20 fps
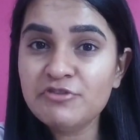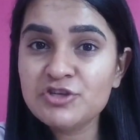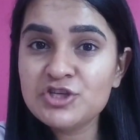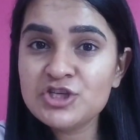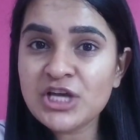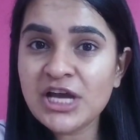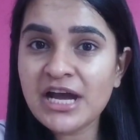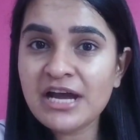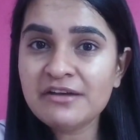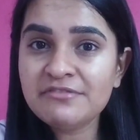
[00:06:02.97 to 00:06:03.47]

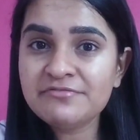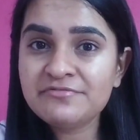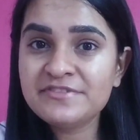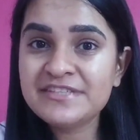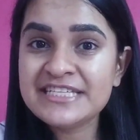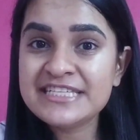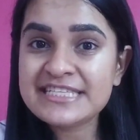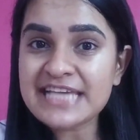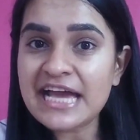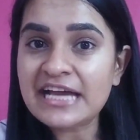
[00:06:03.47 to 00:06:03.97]
which have
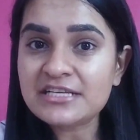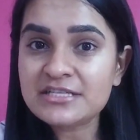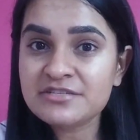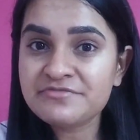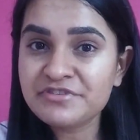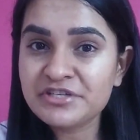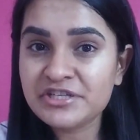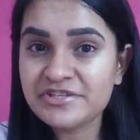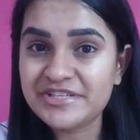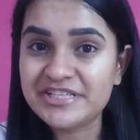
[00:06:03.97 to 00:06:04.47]
these active
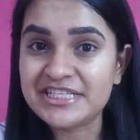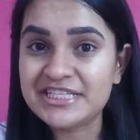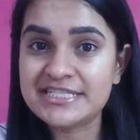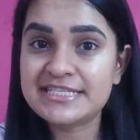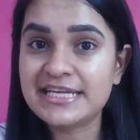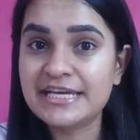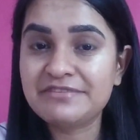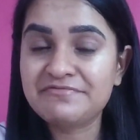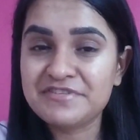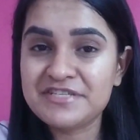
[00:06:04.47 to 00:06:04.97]

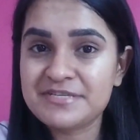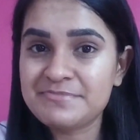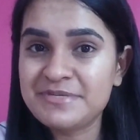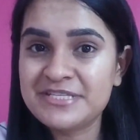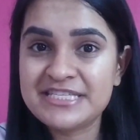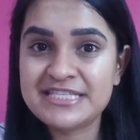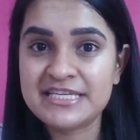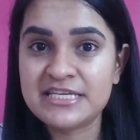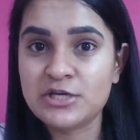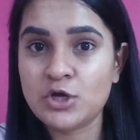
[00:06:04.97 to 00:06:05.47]
ingredients like
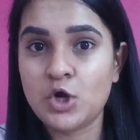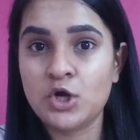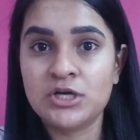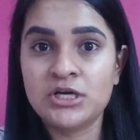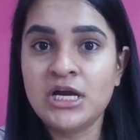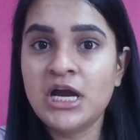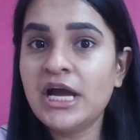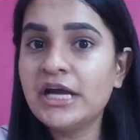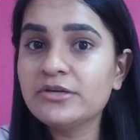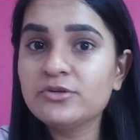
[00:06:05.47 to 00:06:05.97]
vitamin C
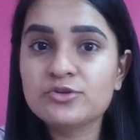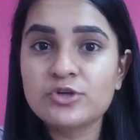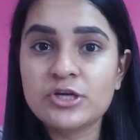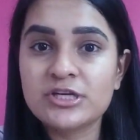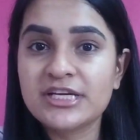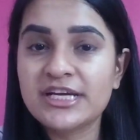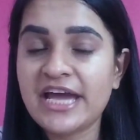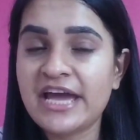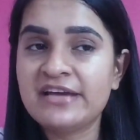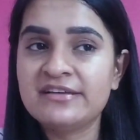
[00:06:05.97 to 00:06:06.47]
or
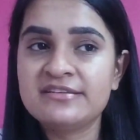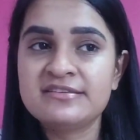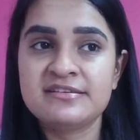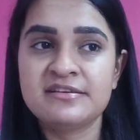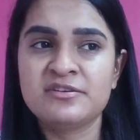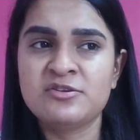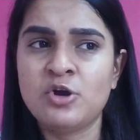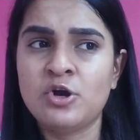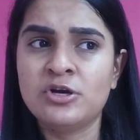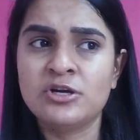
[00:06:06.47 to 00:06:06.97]
hyaluronic
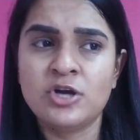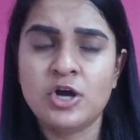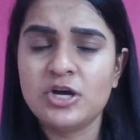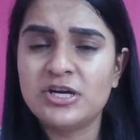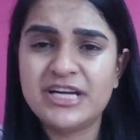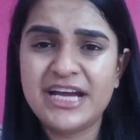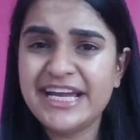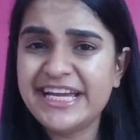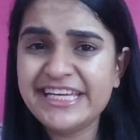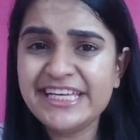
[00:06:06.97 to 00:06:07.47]
acid or,
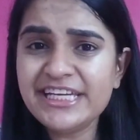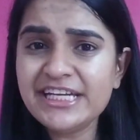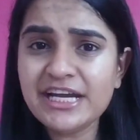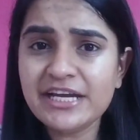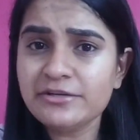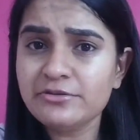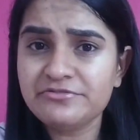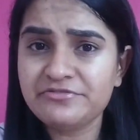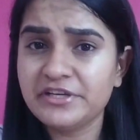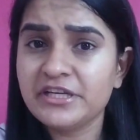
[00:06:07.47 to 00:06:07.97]
or any
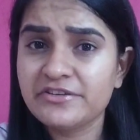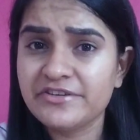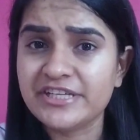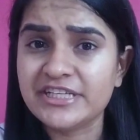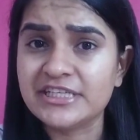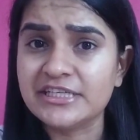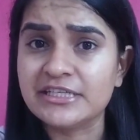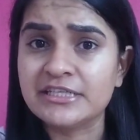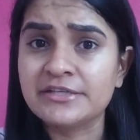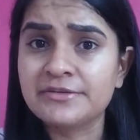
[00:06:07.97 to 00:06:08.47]
kind of
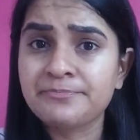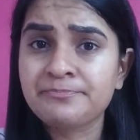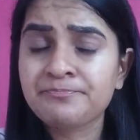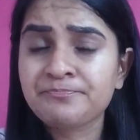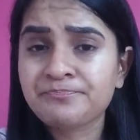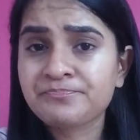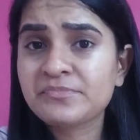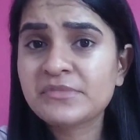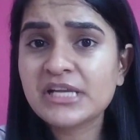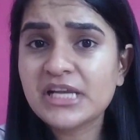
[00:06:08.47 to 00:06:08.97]
ingredient,
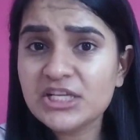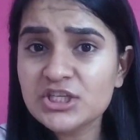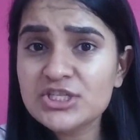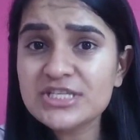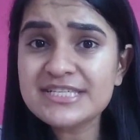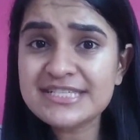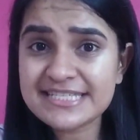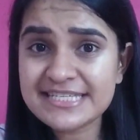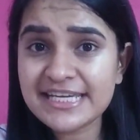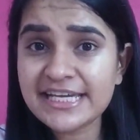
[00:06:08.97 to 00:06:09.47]
it
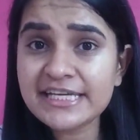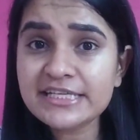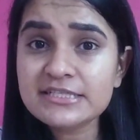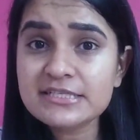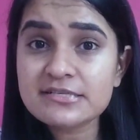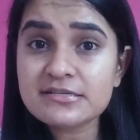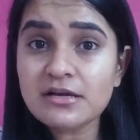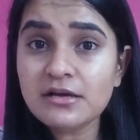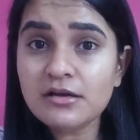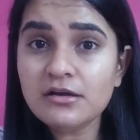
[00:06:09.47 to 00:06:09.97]
just
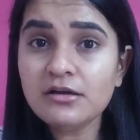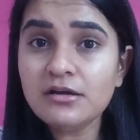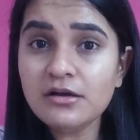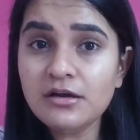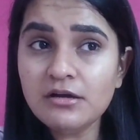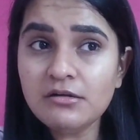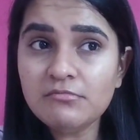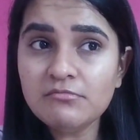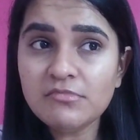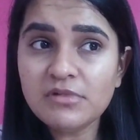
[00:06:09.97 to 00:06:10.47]
takes
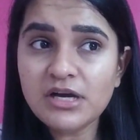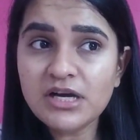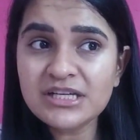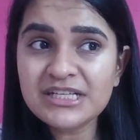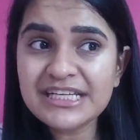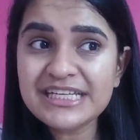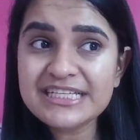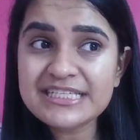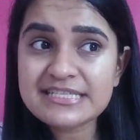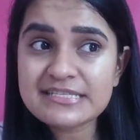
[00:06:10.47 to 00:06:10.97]
at
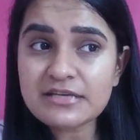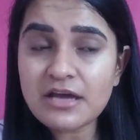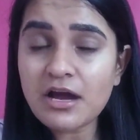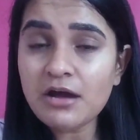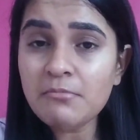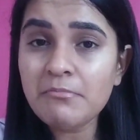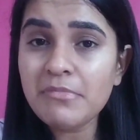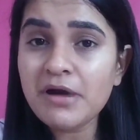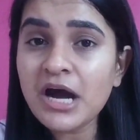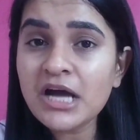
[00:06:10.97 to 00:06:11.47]
least a
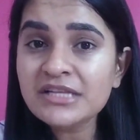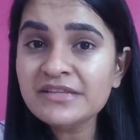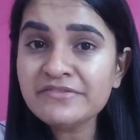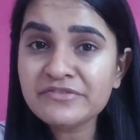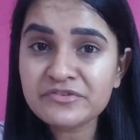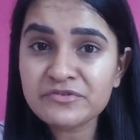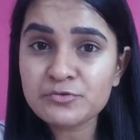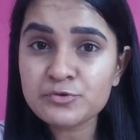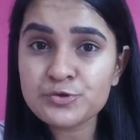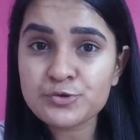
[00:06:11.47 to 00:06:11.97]

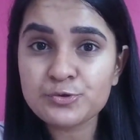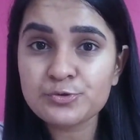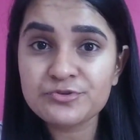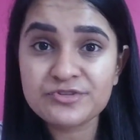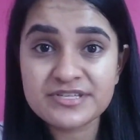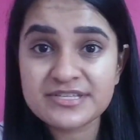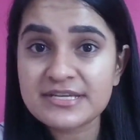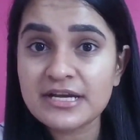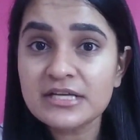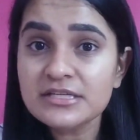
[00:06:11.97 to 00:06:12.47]
month to show
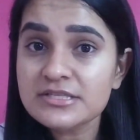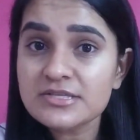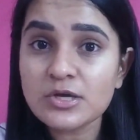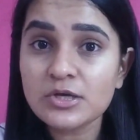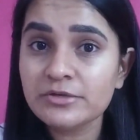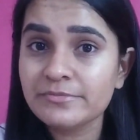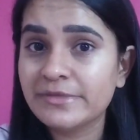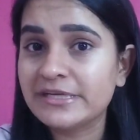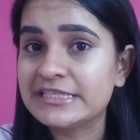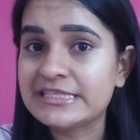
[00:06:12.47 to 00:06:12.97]
results
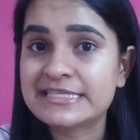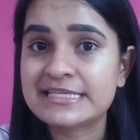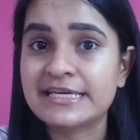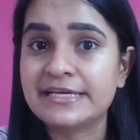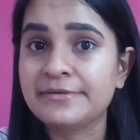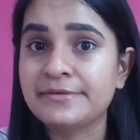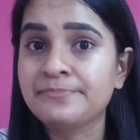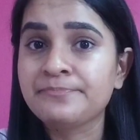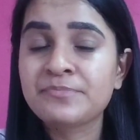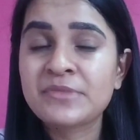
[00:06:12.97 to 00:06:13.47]
on my
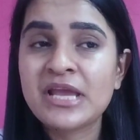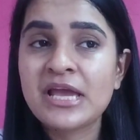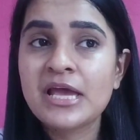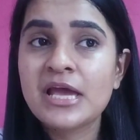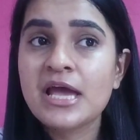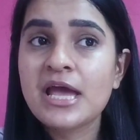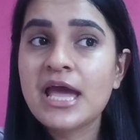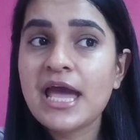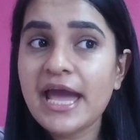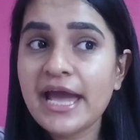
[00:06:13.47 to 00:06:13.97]
skin.
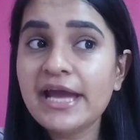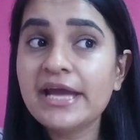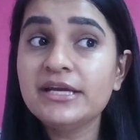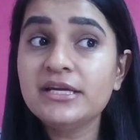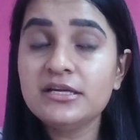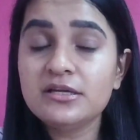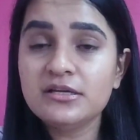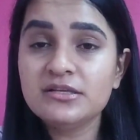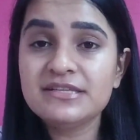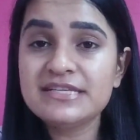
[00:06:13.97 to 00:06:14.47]

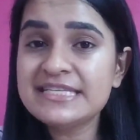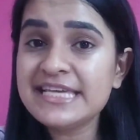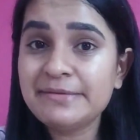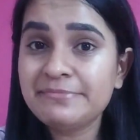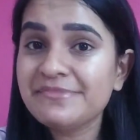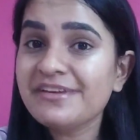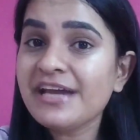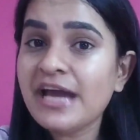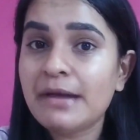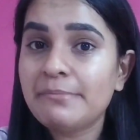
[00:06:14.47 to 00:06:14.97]
And the
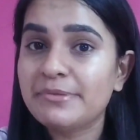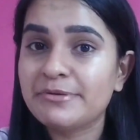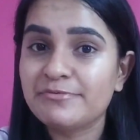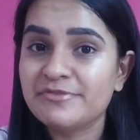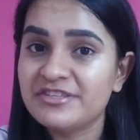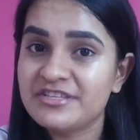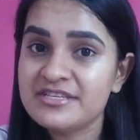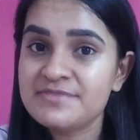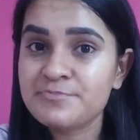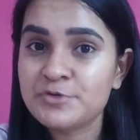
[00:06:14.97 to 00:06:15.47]
same thing happened
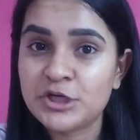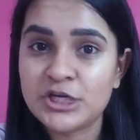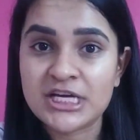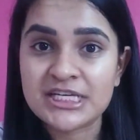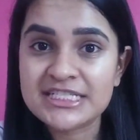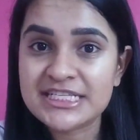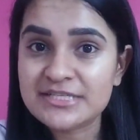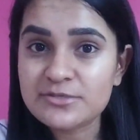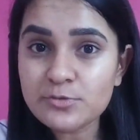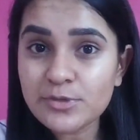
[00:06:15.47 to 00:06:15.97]
with this
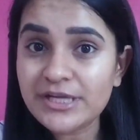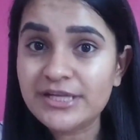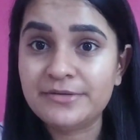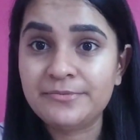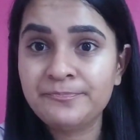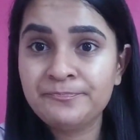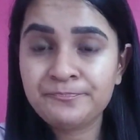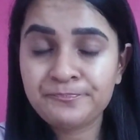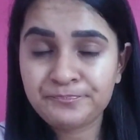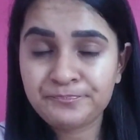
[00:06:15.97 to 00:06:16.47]
product as well.